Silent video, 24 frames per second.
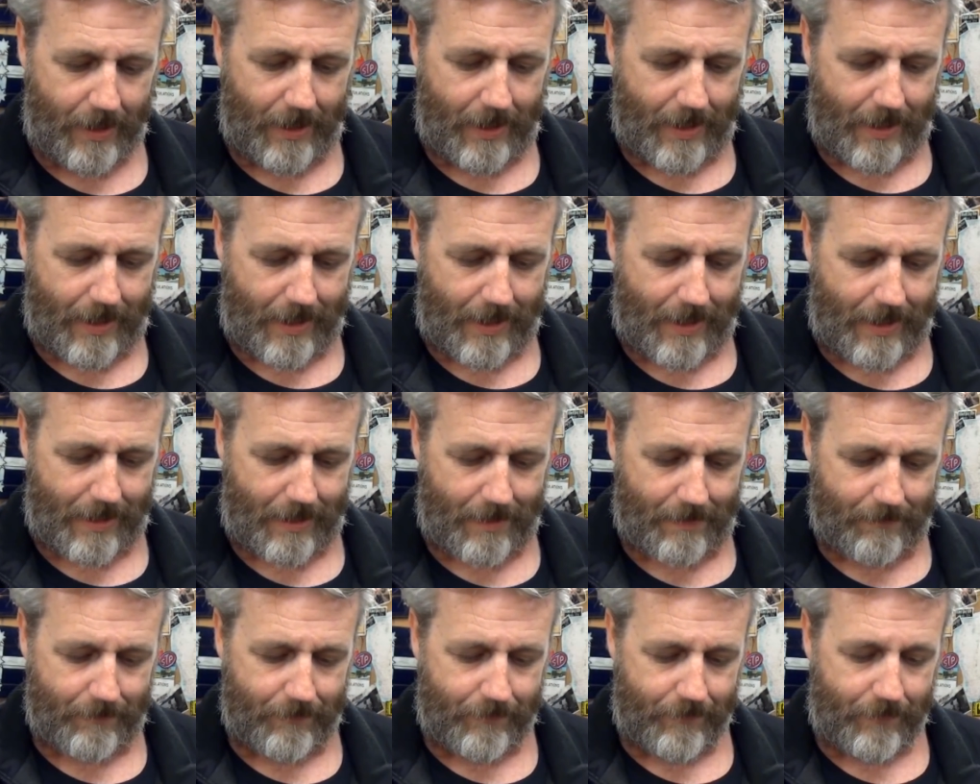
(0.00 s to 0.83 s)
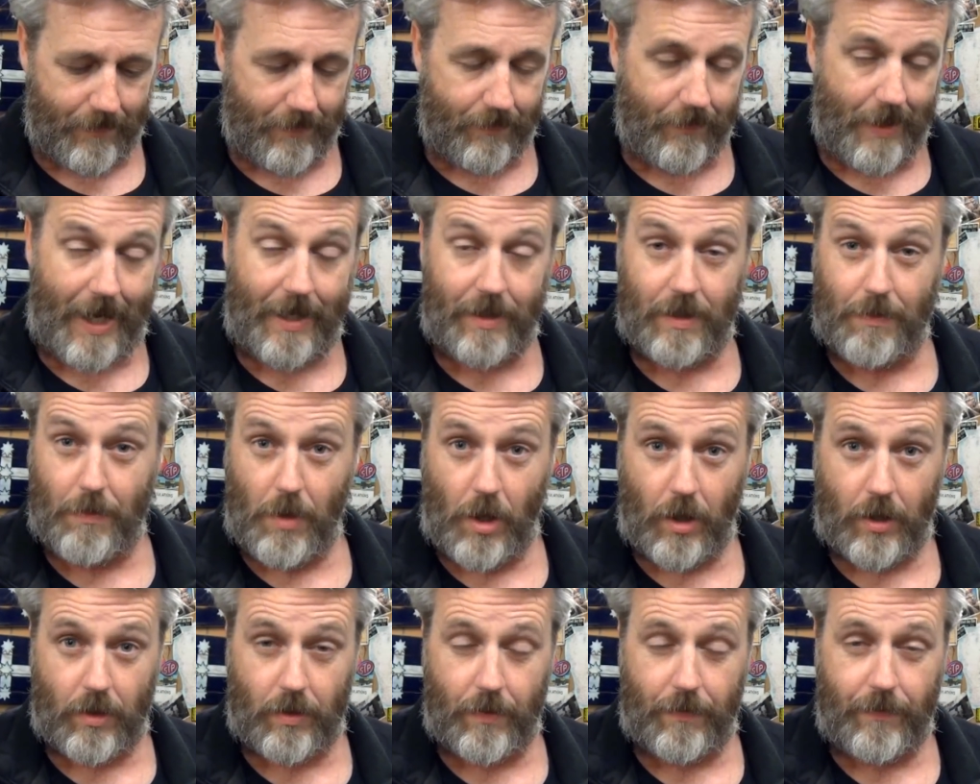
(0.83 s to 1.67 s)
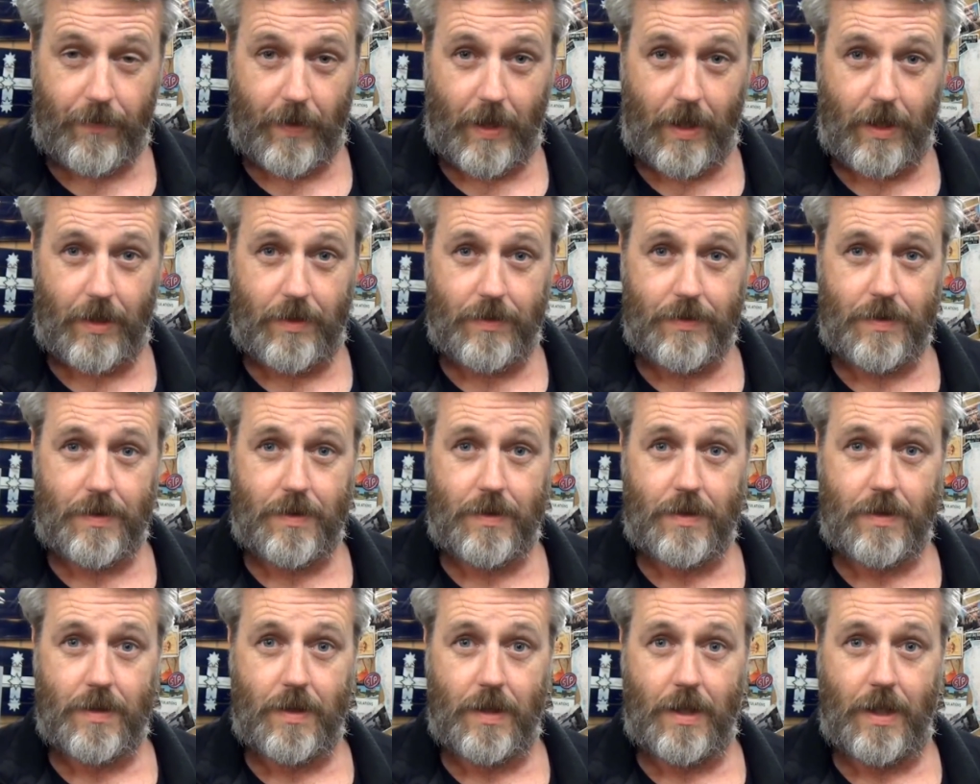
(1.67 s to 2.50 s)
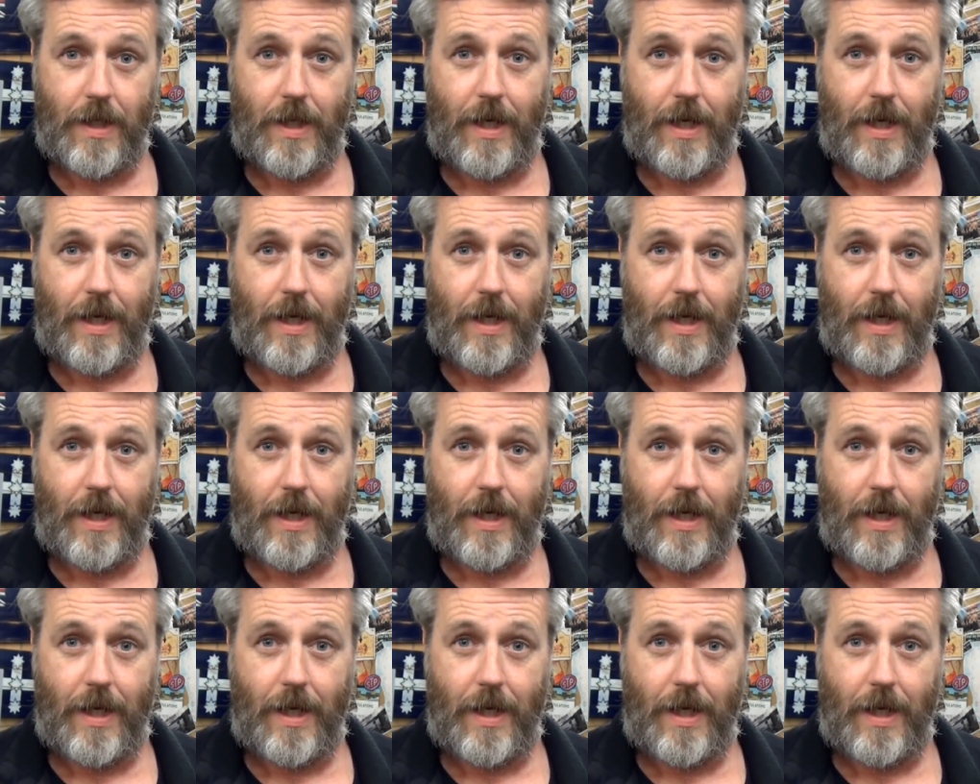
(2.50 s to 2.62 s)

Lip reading: And the microphones.